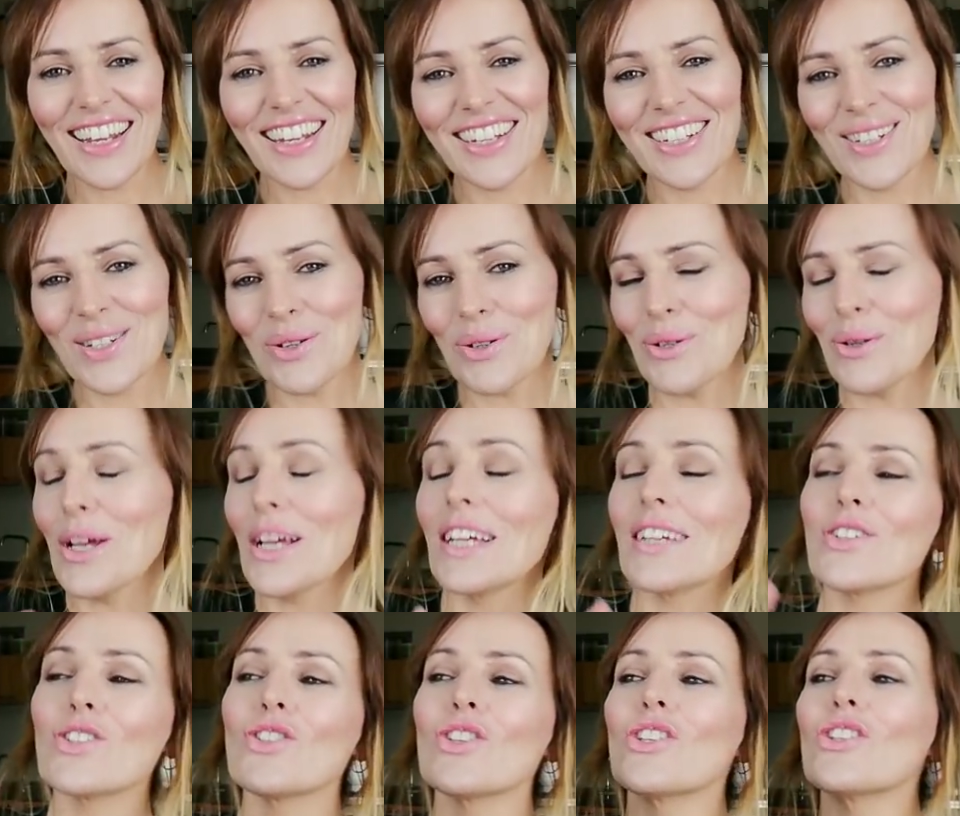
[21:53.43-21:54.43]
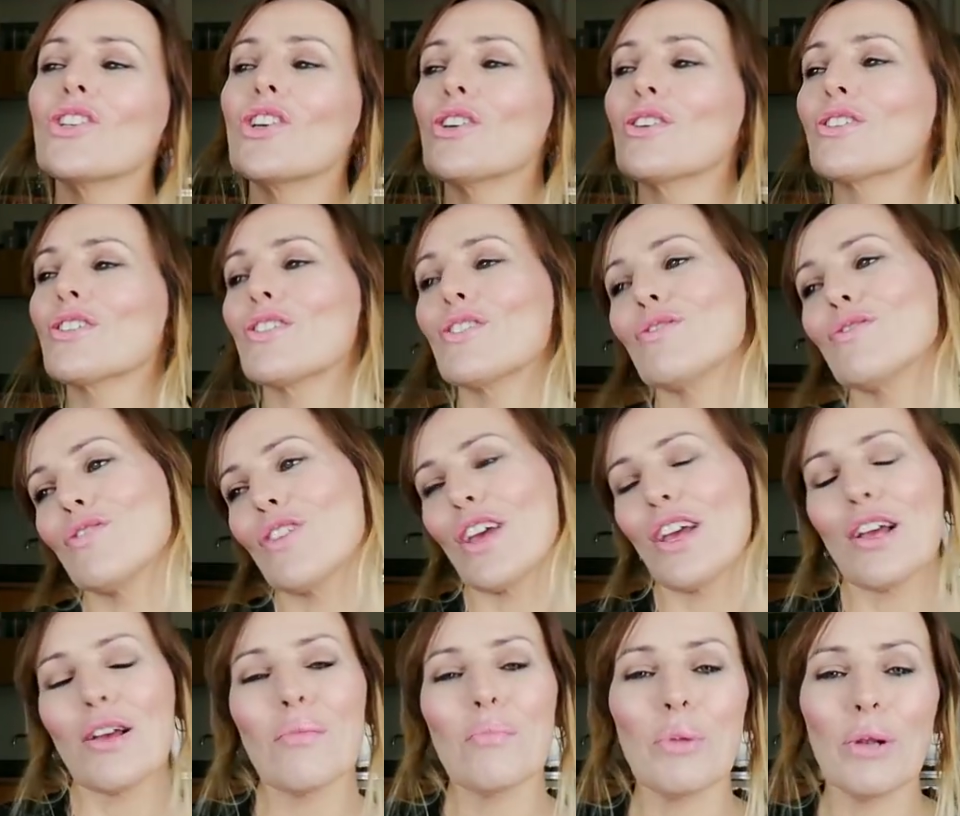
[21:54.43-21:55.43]
you know, seductive
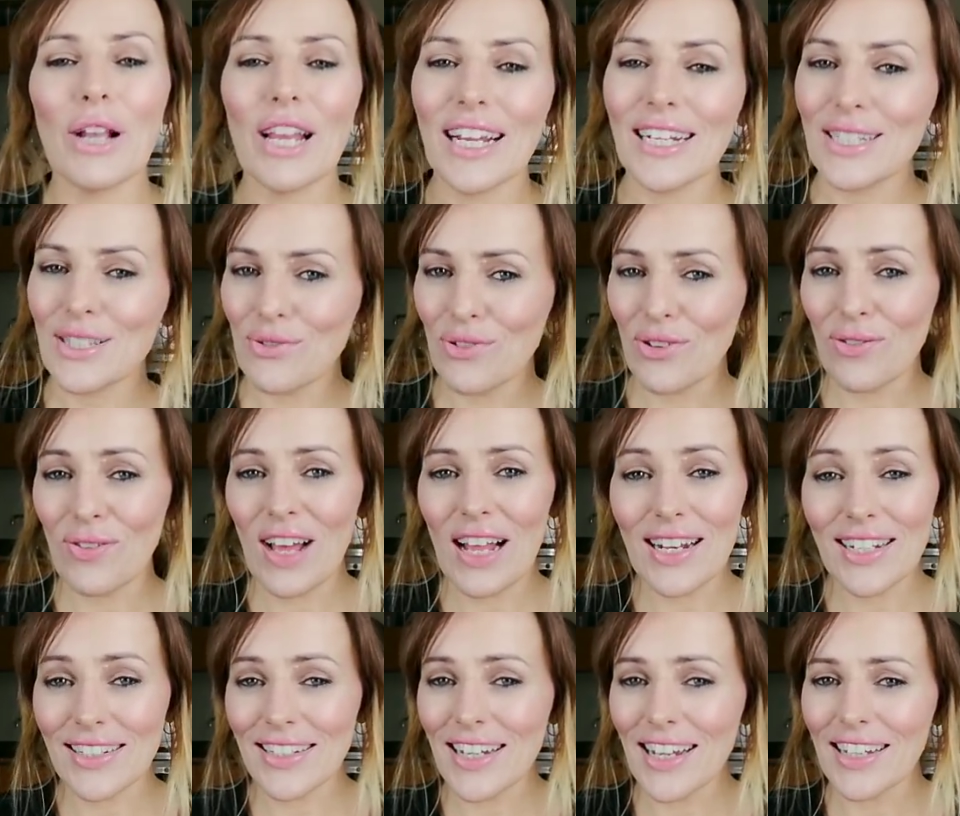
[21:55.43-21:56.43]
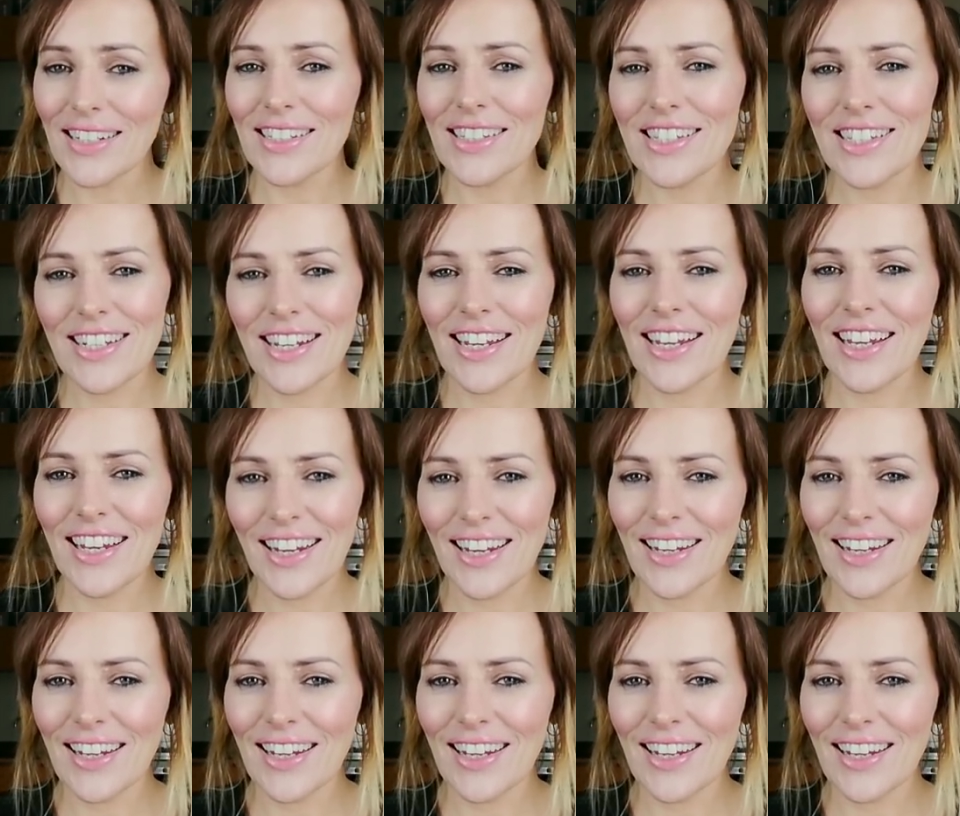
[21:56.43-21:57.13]
place for Valentine's Day.